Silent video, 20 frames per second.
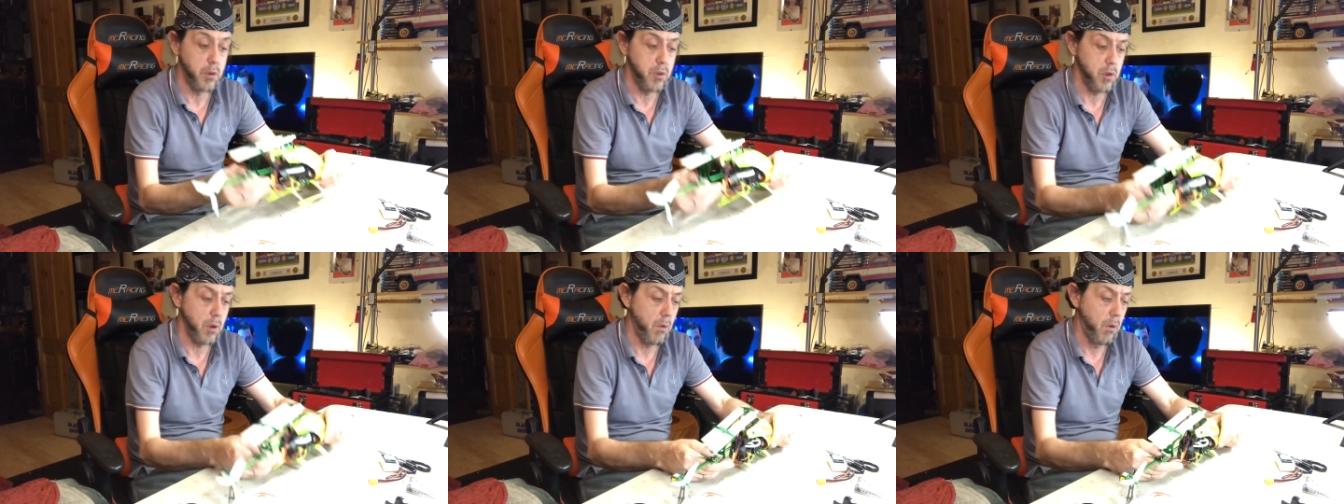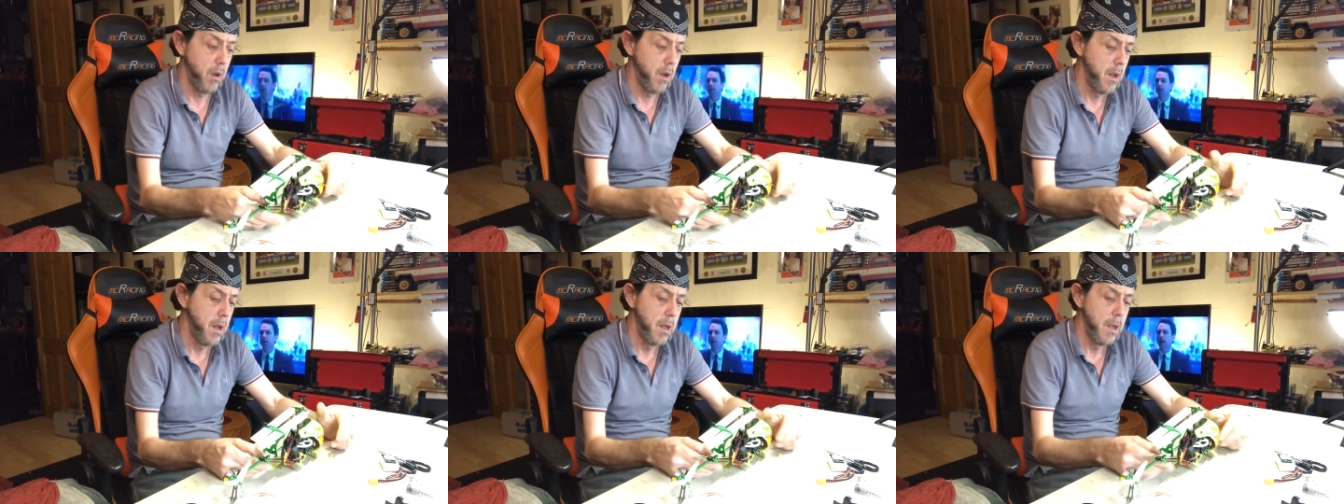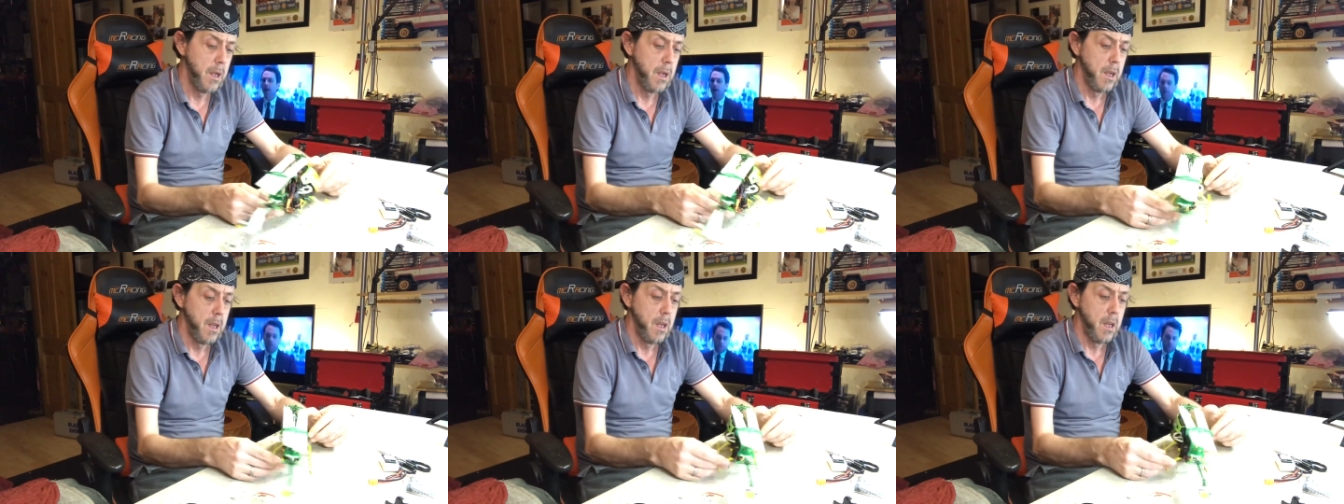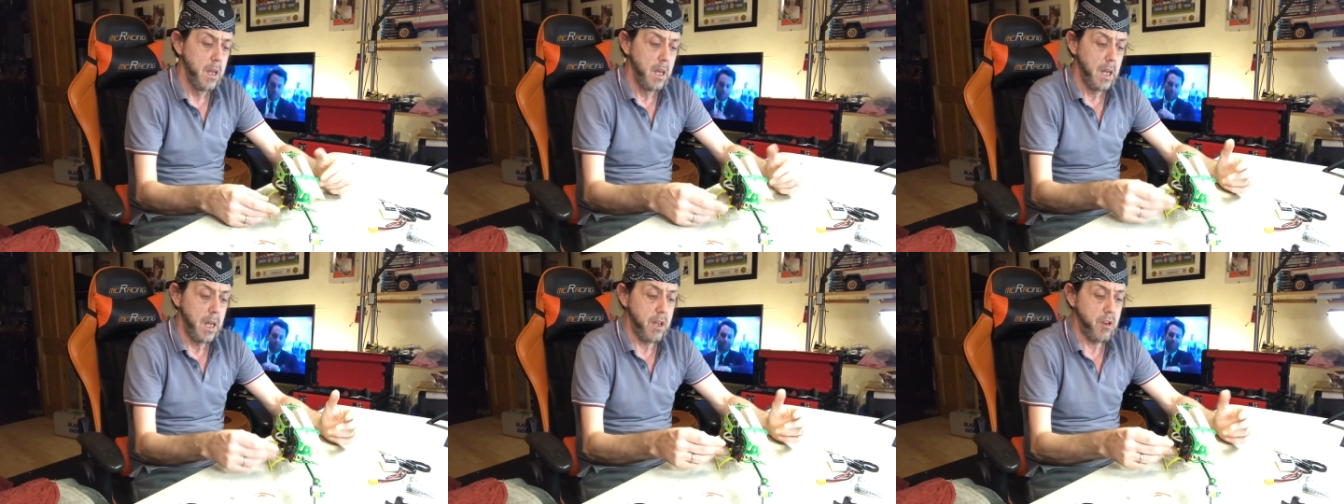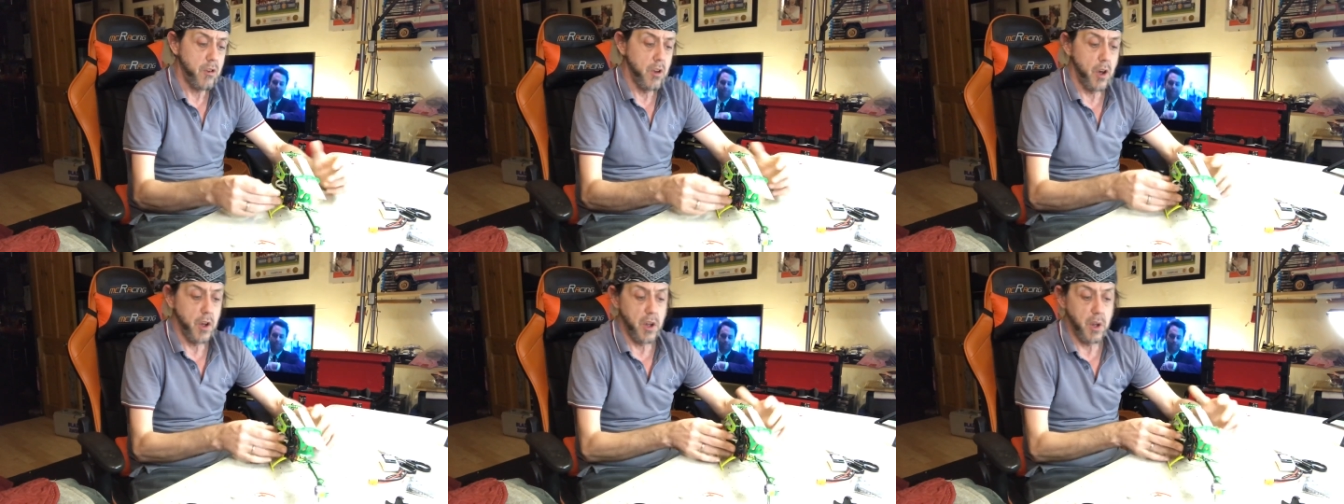So it's
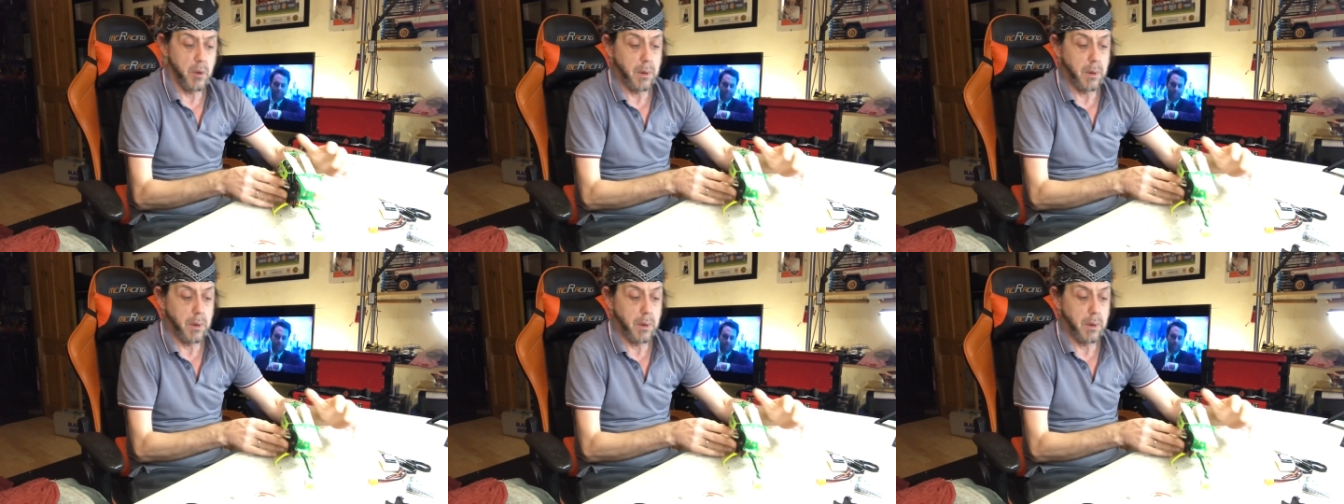not a new